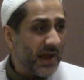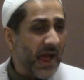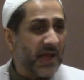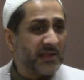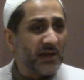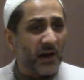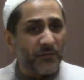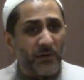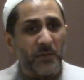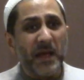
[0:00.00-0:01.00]
And the
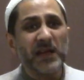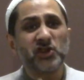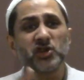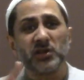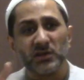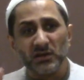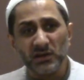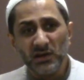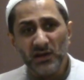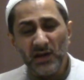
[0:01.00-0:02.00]
affirmation
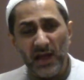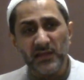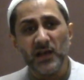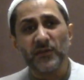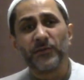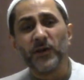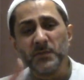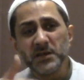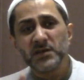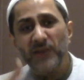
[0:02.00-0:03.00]
and the
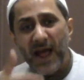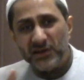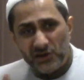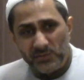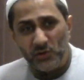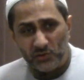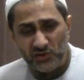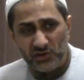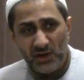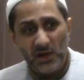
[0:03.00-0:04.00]
affirmative
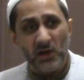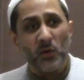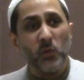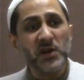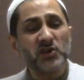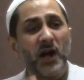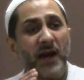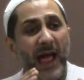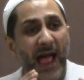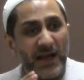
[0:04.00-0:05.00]
attributes, which are
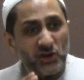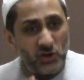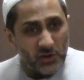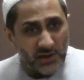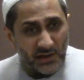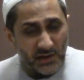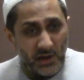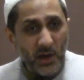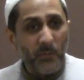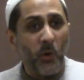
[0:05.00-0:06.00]

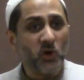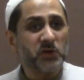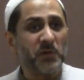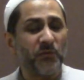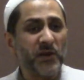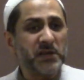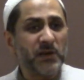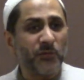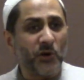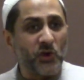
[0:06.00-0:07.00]
actually most
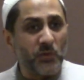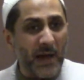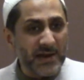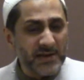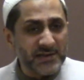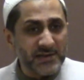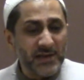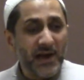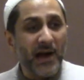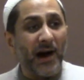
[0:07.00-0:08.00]
befitting for
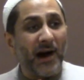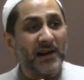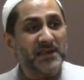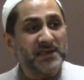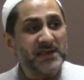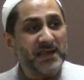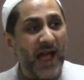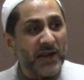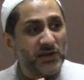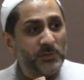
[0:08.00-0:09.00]
humanity, are seen
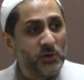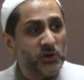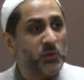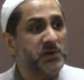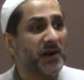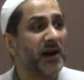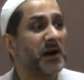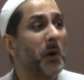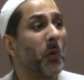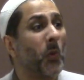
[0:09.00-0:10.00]
attributes which
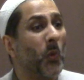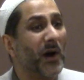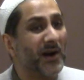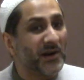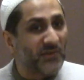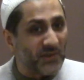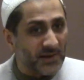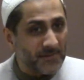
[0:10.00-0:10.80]
are worthy.